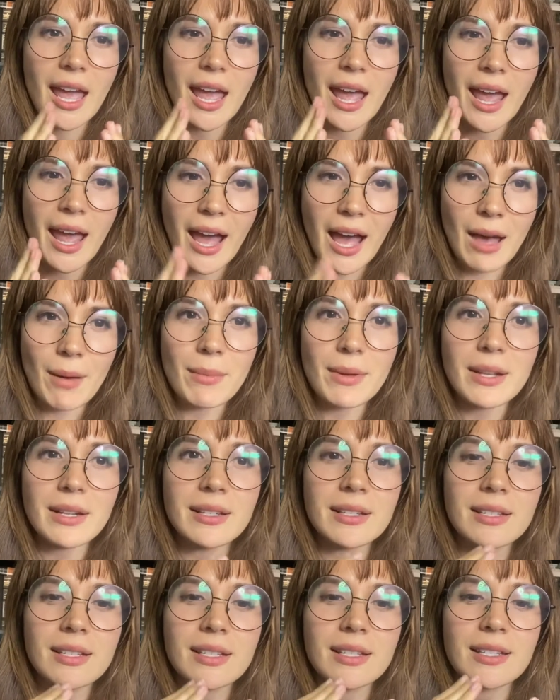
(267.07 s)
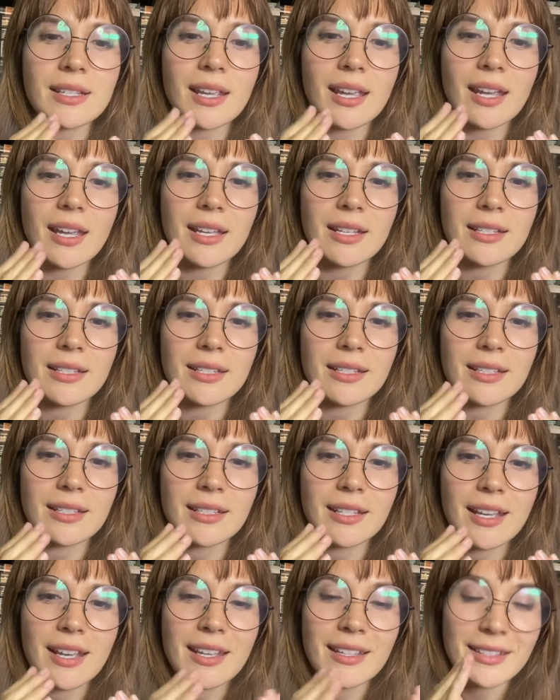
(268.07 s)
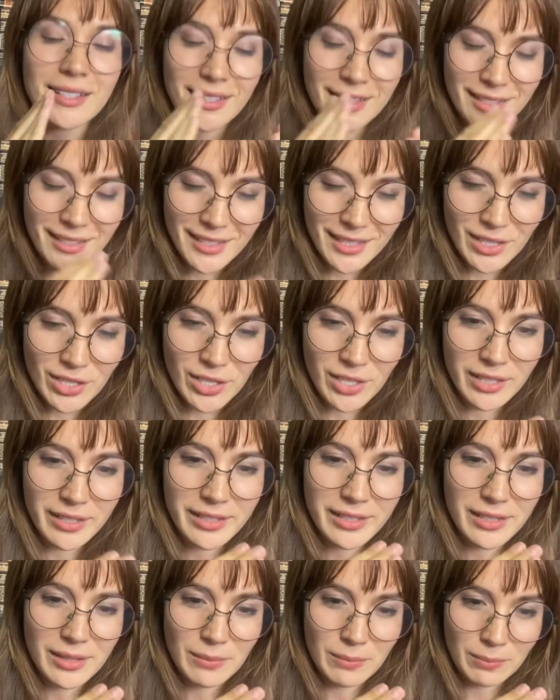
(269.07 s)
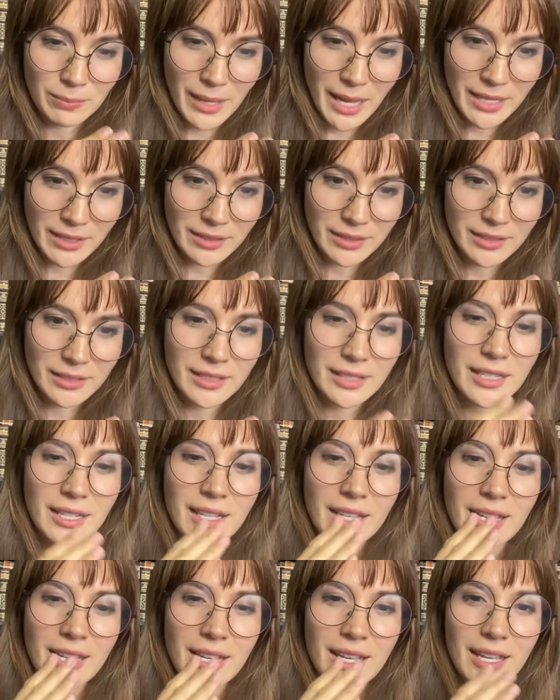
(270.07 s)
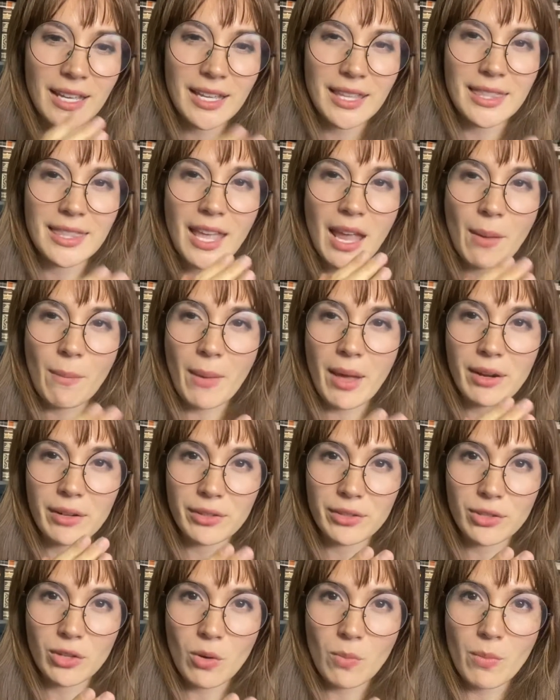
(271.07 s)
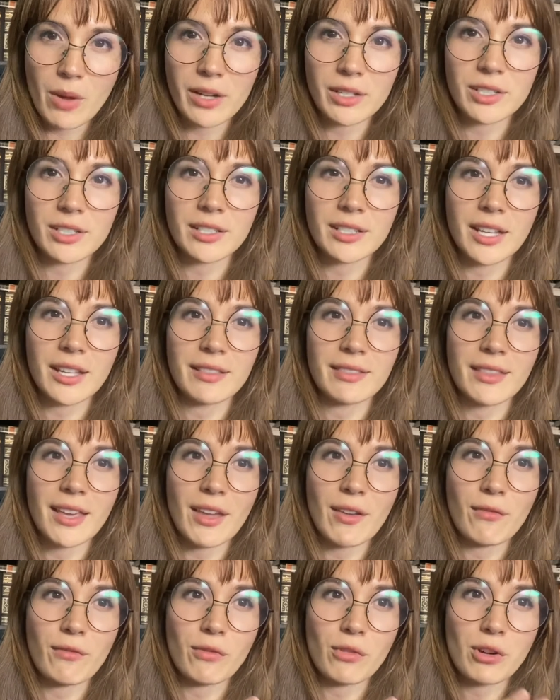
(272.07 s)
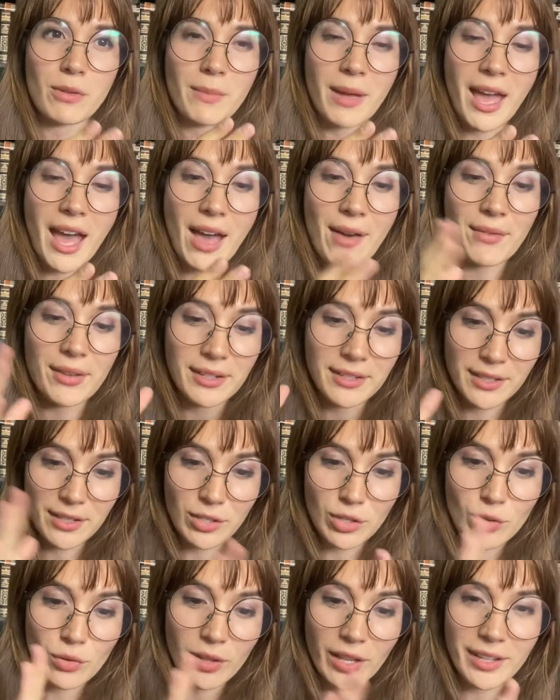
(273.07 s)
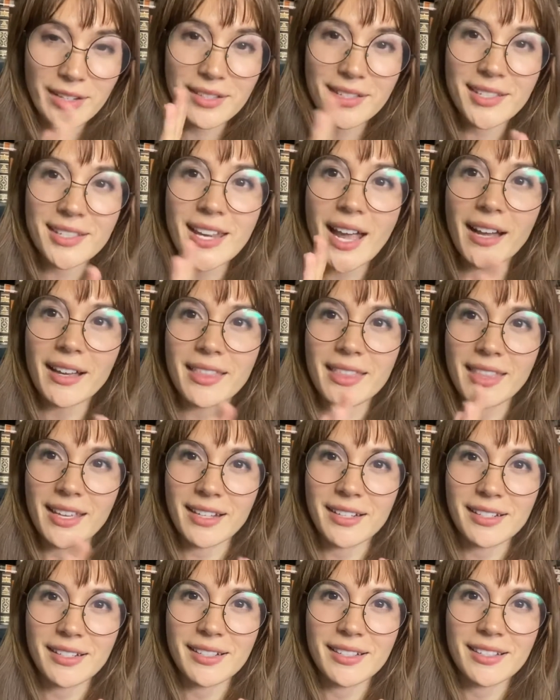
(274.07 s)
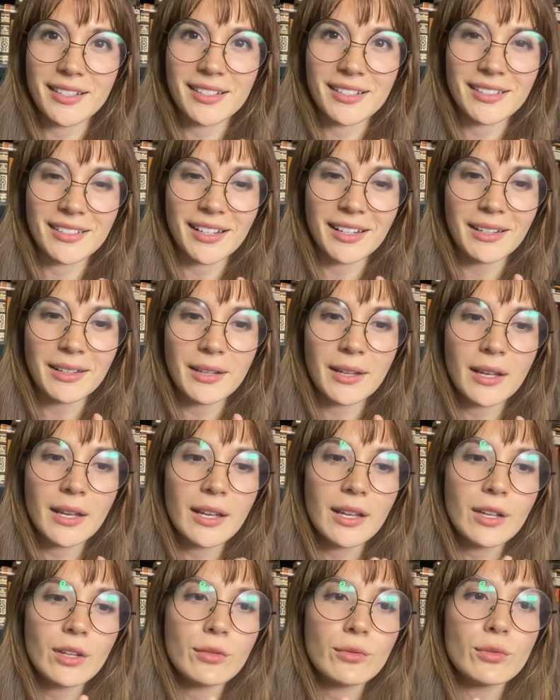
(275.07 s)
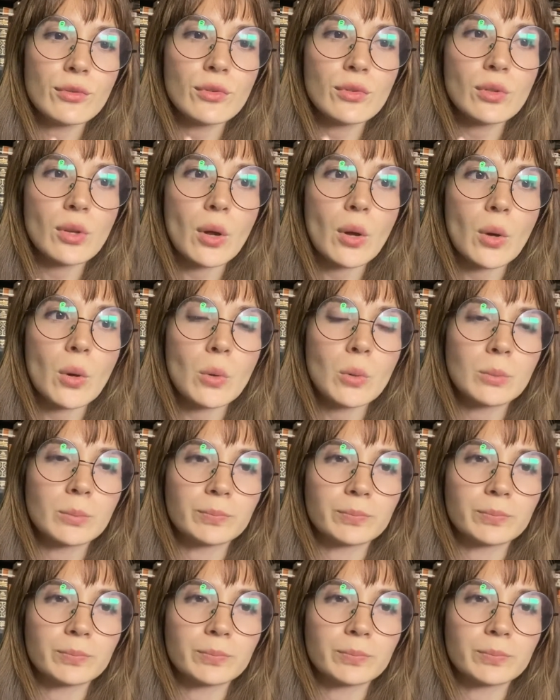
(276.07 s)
habits and decisions matter, and they matter so much that they form habits, and you like stack things, right? So